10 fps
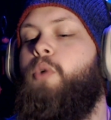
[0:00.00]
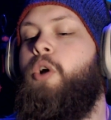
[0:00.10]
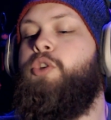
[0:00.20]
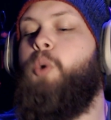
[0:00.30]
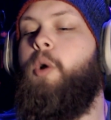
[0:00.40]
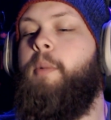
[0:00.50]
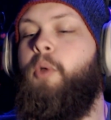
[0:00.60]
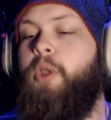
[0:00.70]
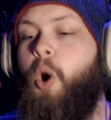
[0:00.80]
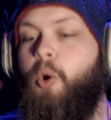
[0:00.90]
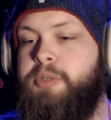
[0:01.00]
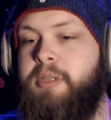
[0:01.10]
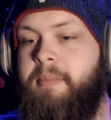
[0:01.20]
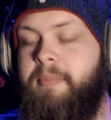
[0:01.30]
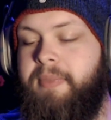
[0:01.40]
adorable and
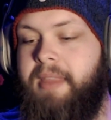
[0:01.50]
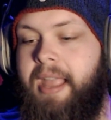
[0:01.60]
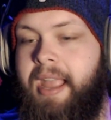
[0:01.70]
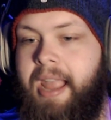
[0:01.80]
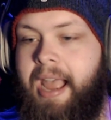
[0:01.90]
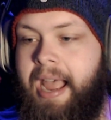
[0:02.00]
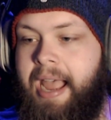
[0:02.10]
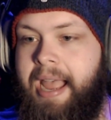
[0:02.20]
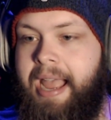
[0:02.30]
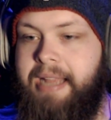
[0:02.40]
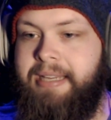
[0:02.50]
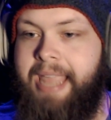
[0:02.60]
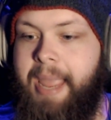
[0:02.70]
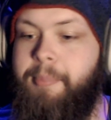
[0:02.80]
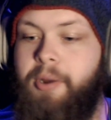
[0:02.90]
wholesome. I
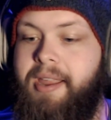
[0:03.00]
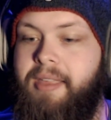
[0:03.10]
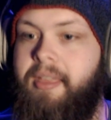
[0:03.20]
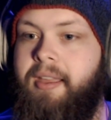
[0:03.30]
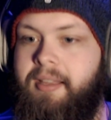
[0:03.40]
can't breathe.